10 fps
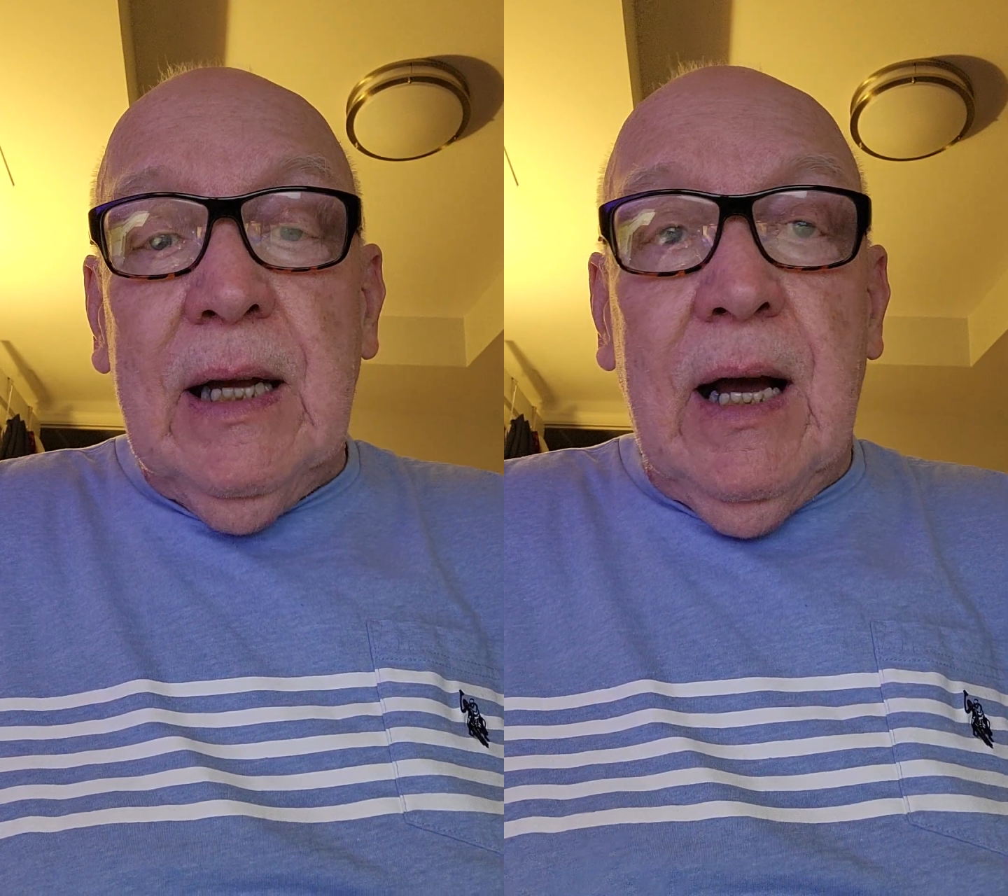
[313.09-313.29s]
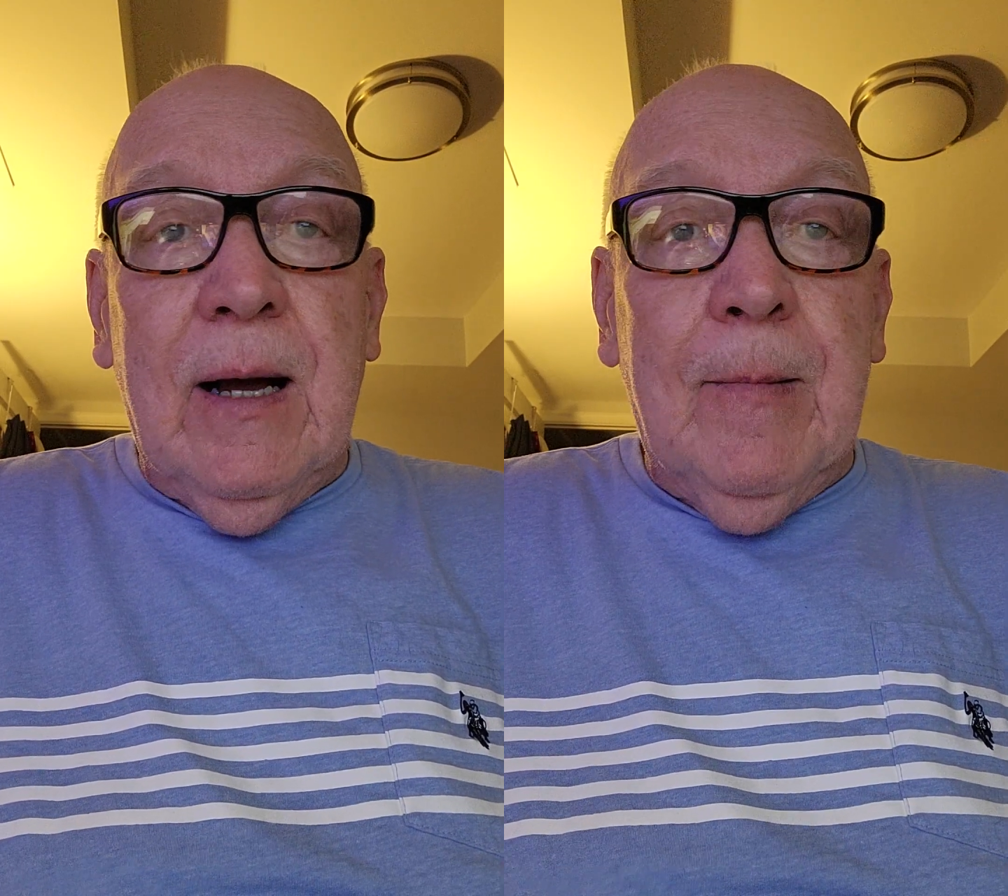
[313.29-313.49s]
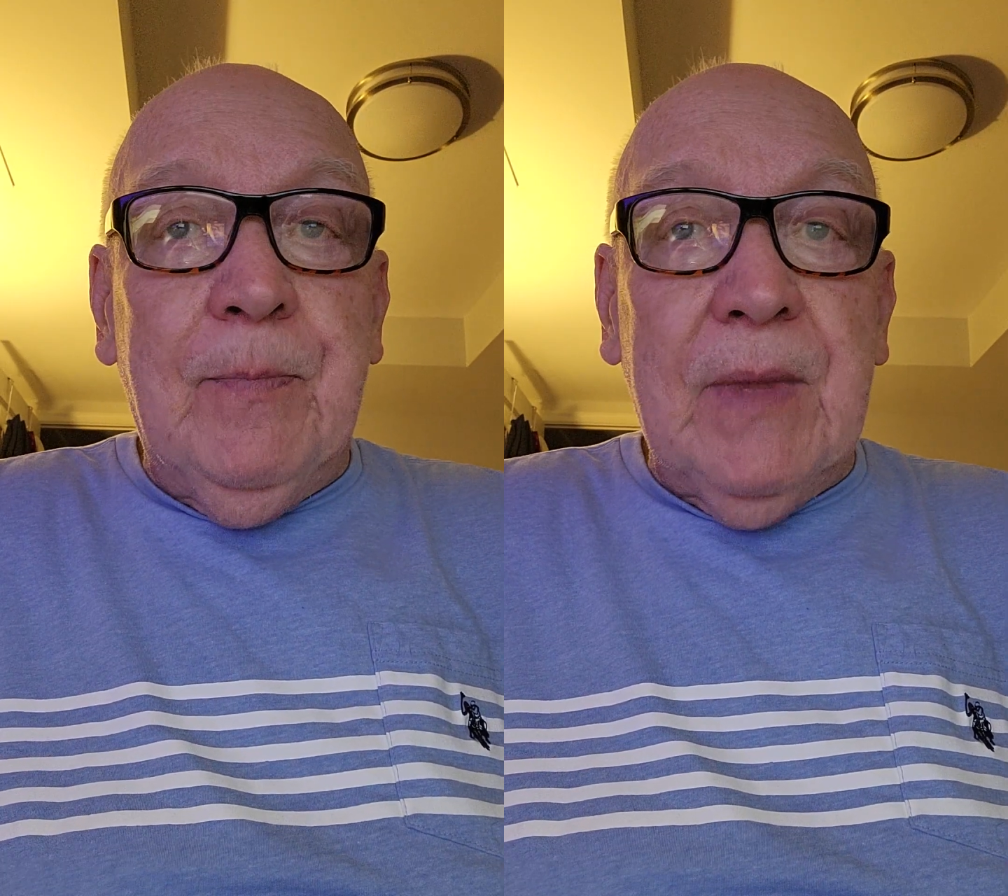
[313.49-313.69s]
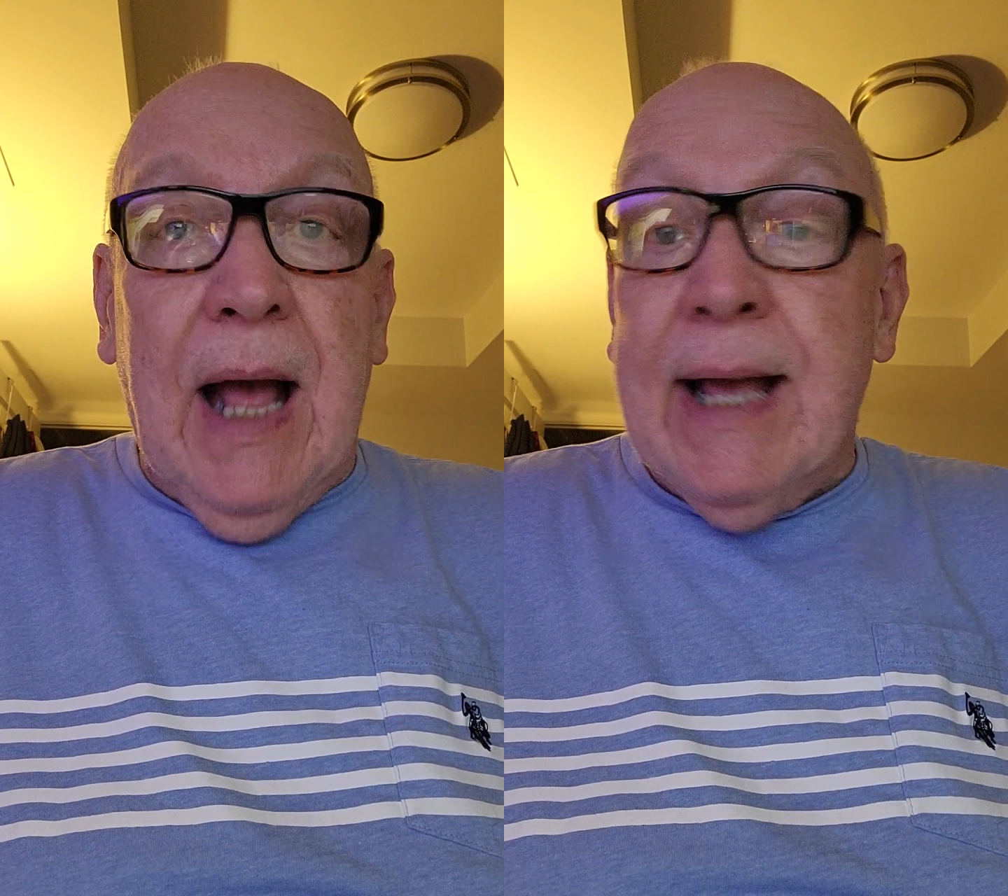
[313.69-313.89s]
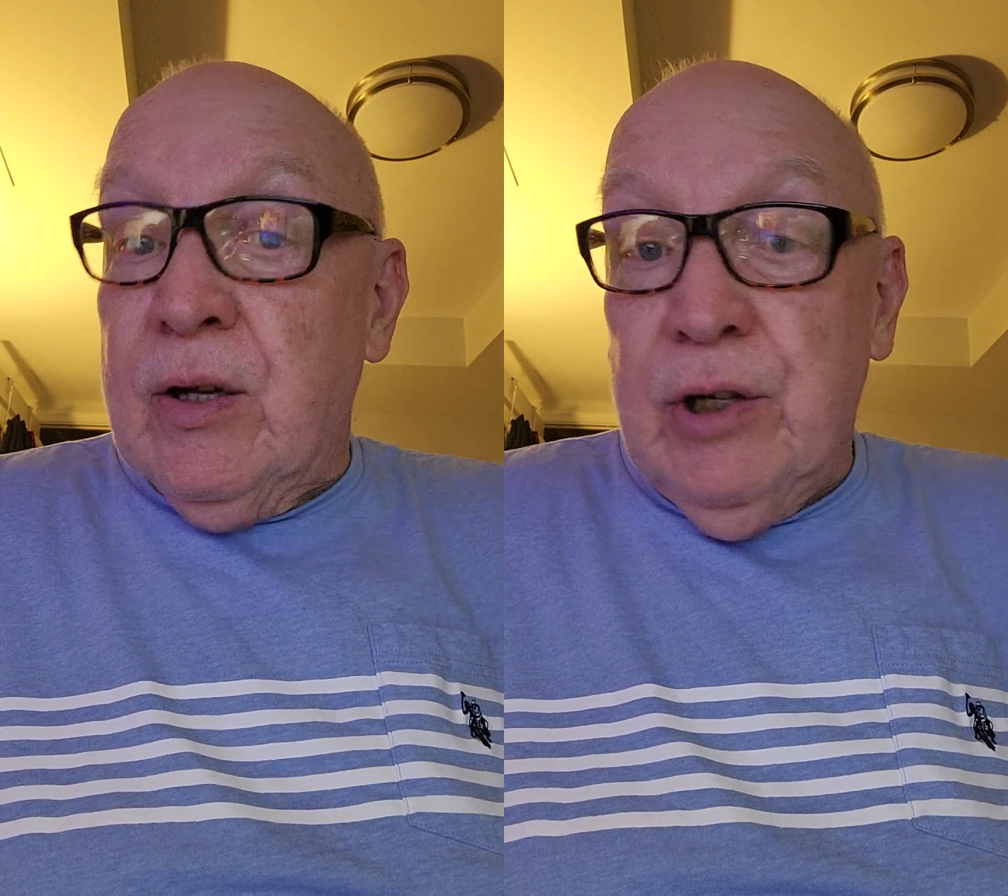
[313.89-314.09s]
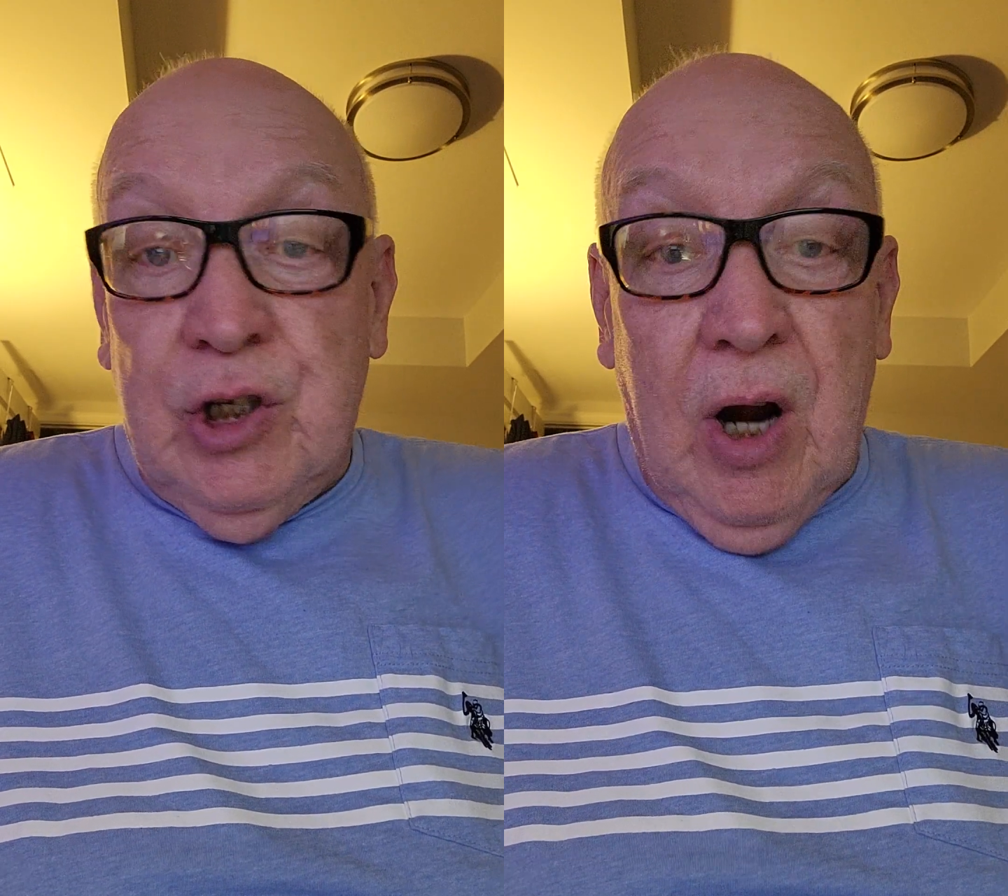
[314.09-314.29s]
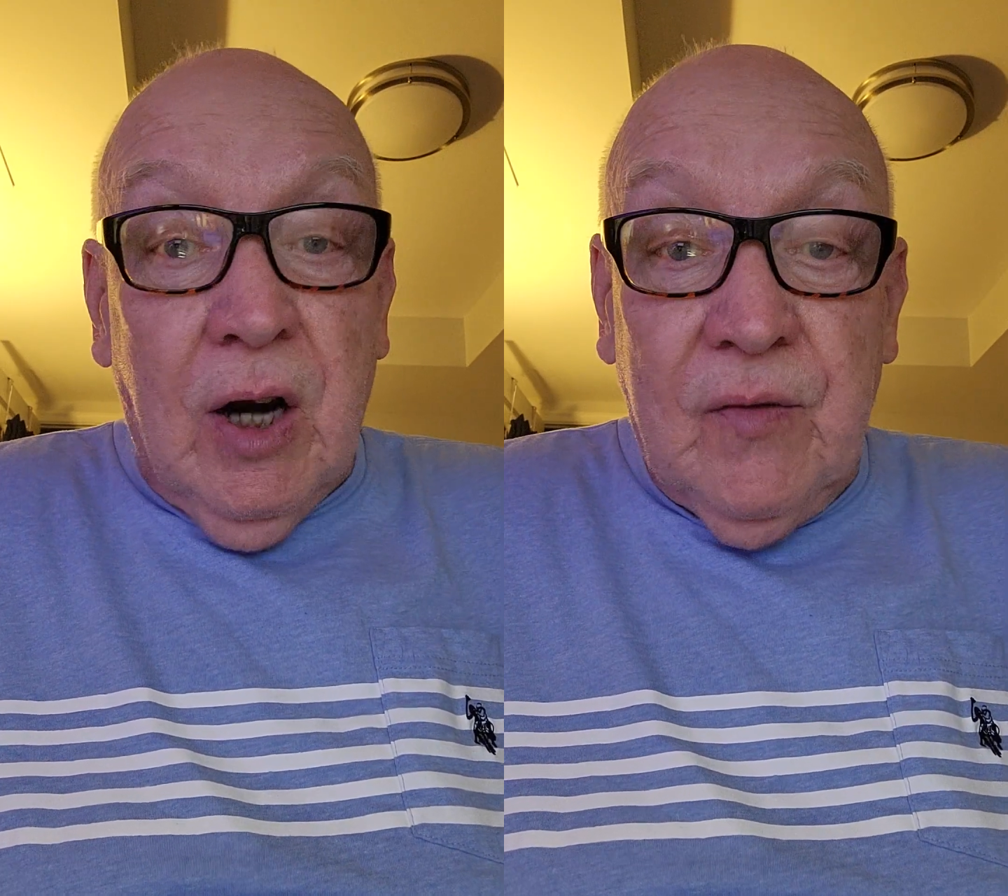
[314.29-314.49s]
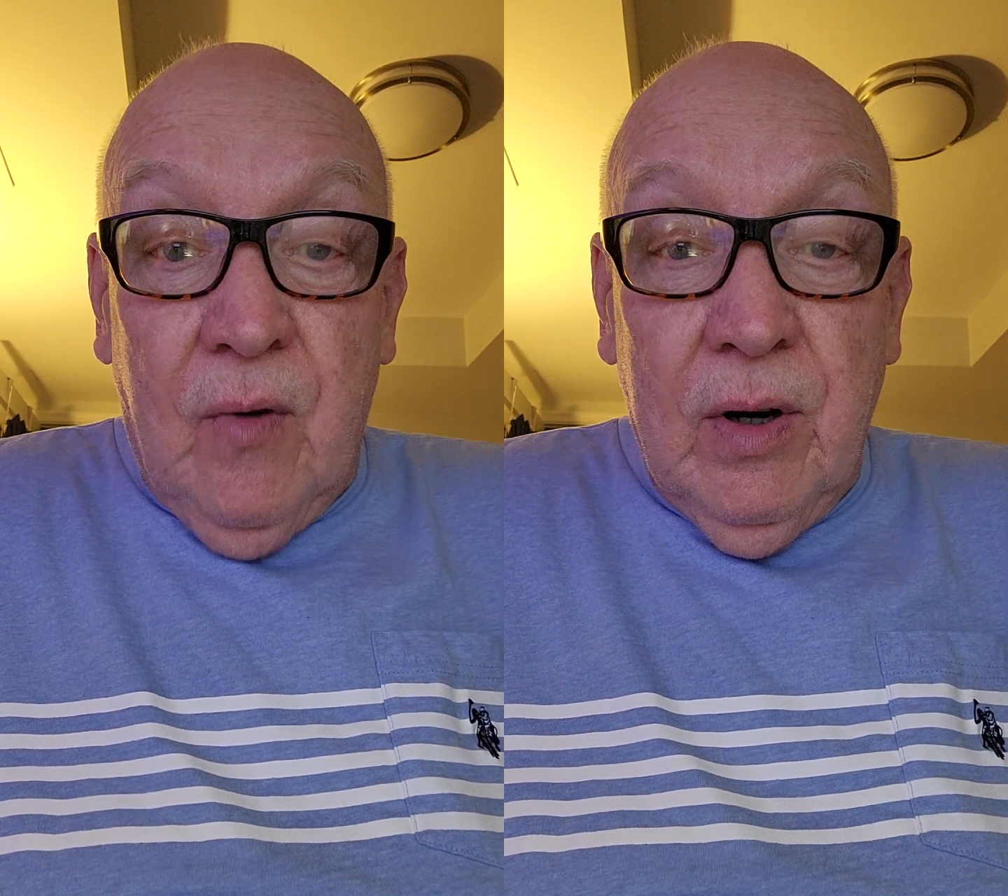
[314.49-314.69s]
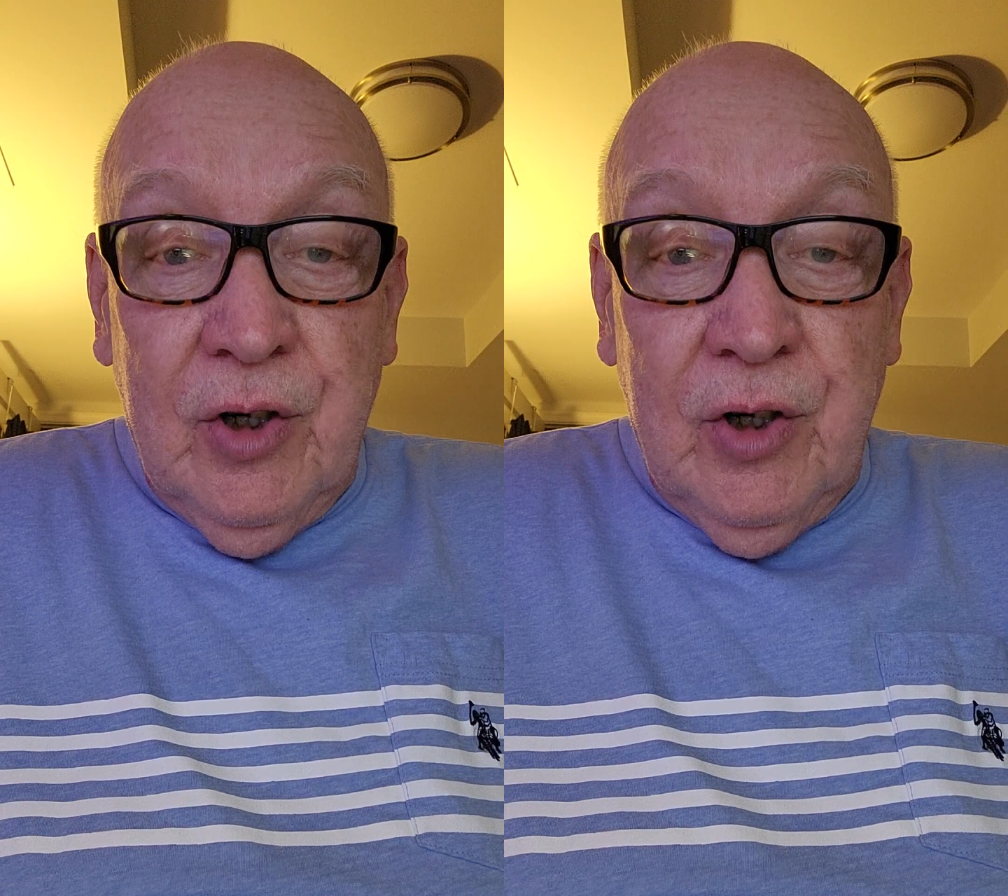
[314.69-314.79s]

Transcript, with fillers: Um, I could charge for